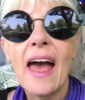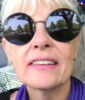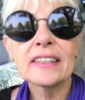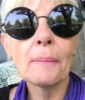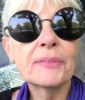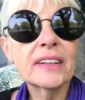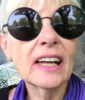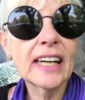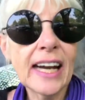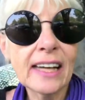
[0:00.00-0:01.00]
Something
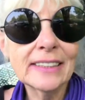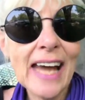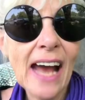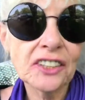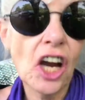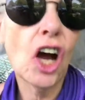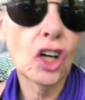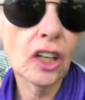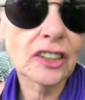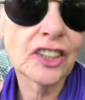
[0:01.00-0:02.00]
that I could attach a
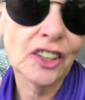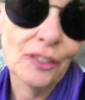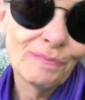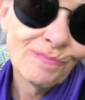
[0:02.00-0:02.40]
hook to.